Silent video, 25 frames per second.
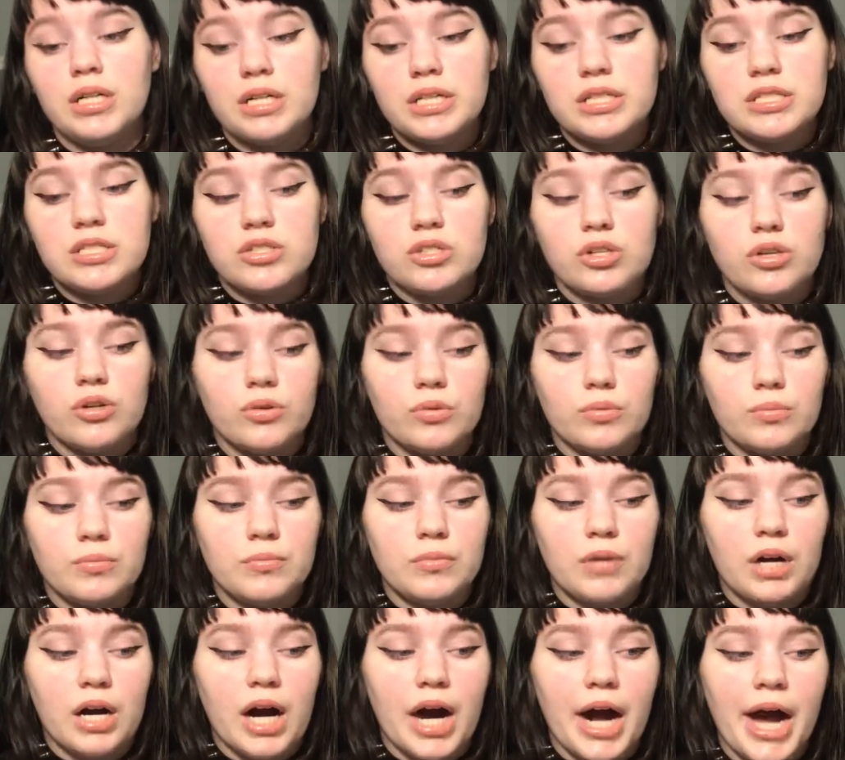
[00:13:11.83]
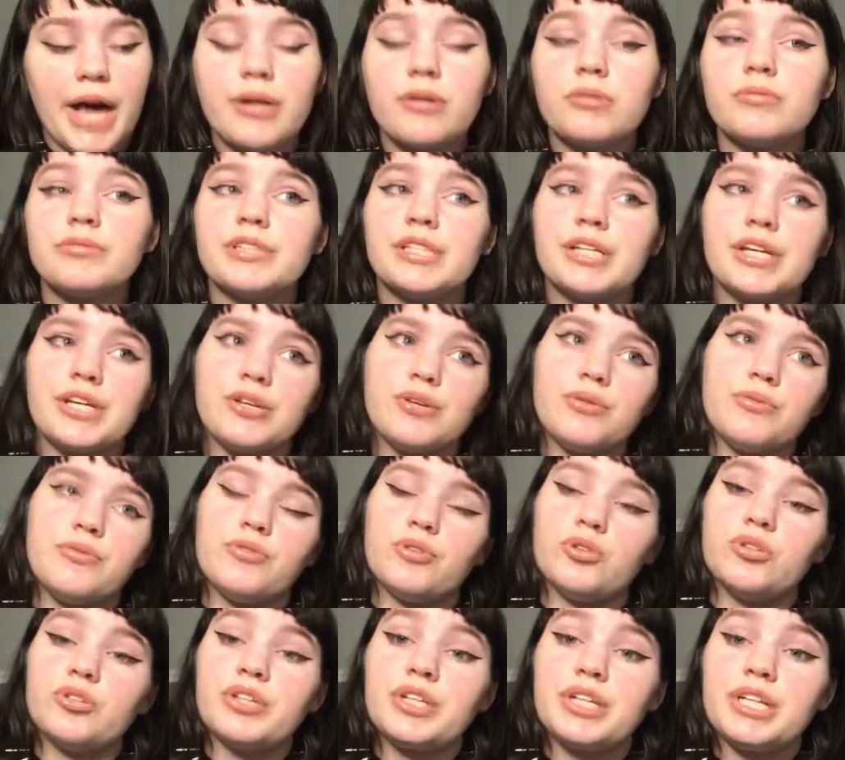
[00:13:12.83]
So I don't think you
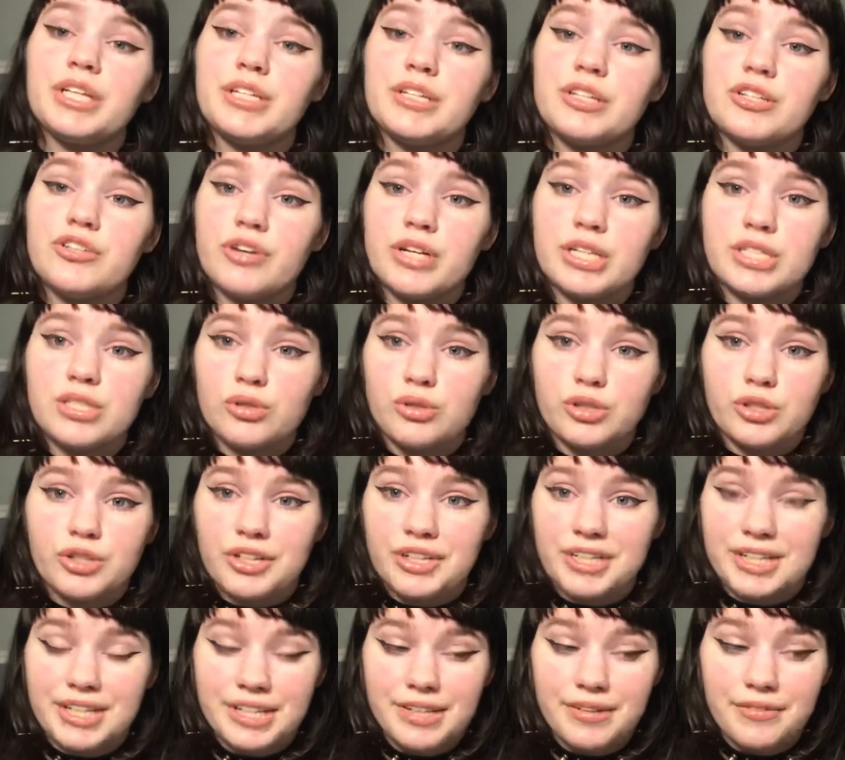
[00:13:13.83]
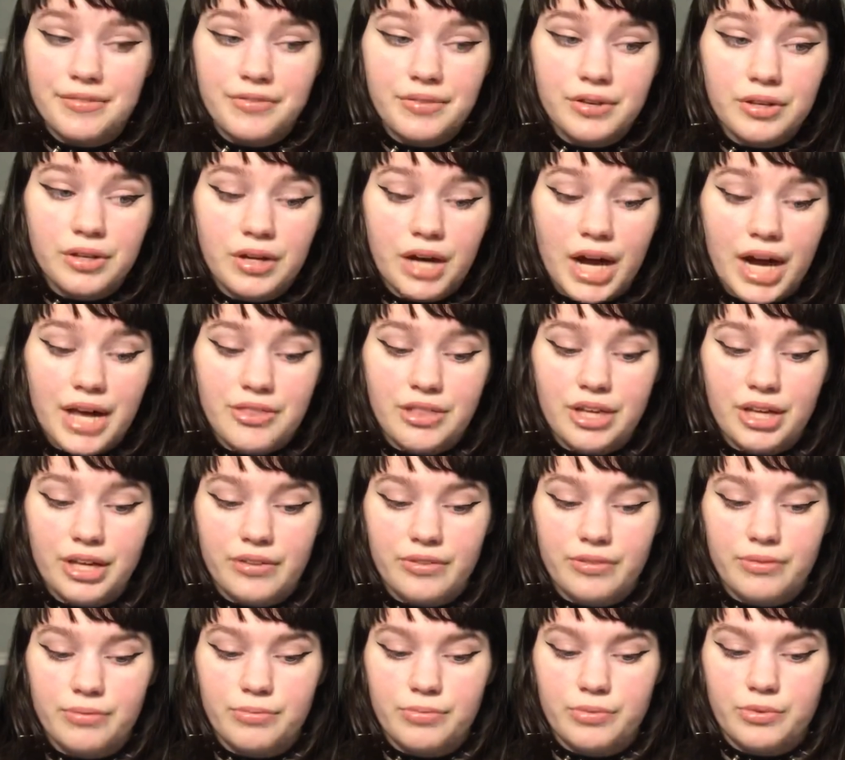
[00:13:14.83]
fully need to dress alternative. I think,
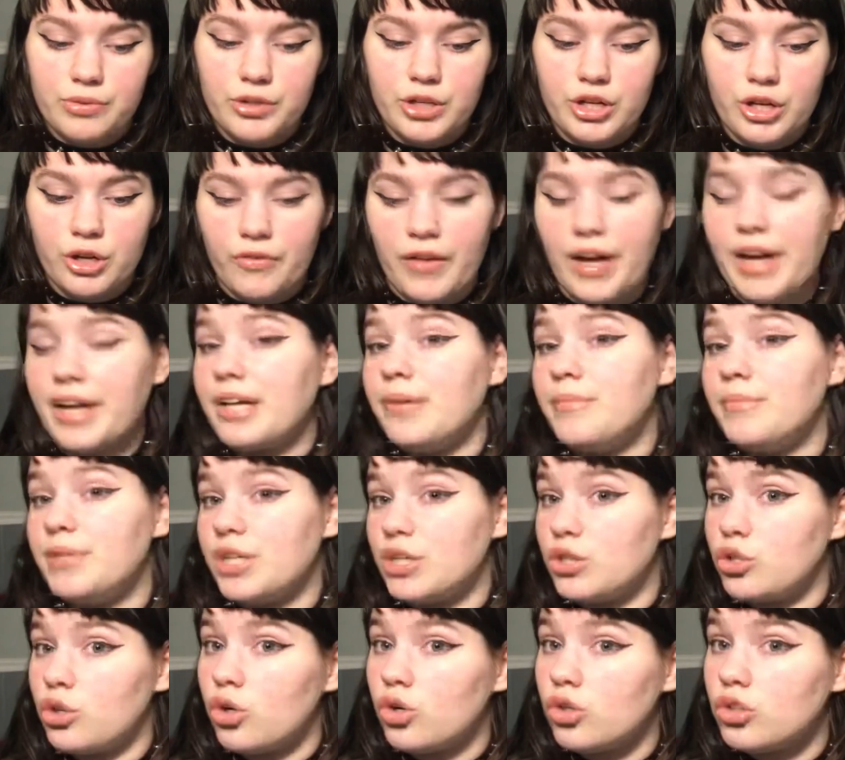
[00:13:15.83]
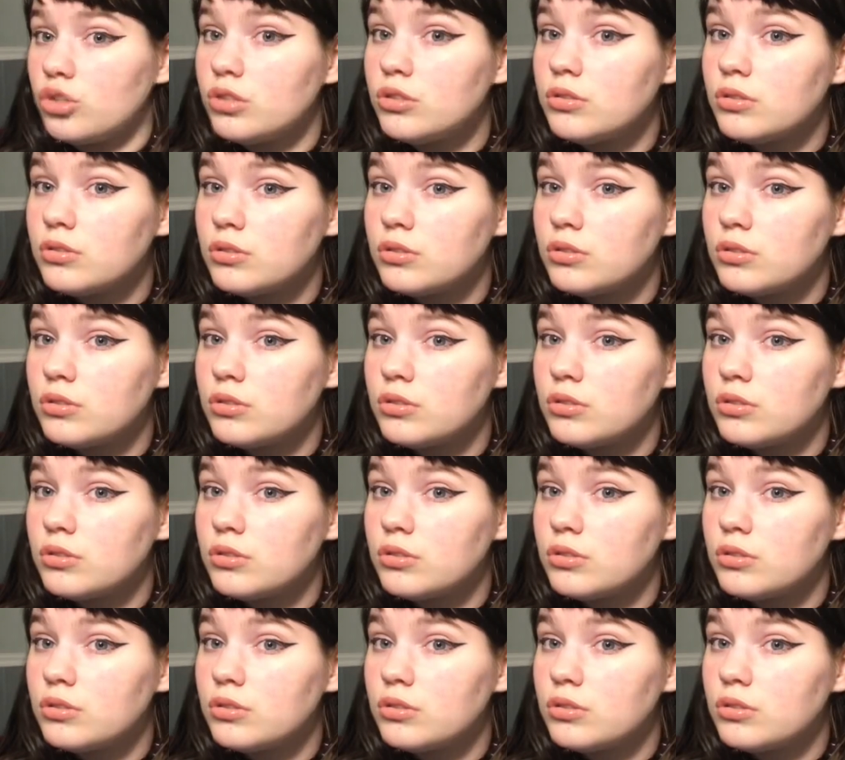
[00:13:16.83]
that can be a goal.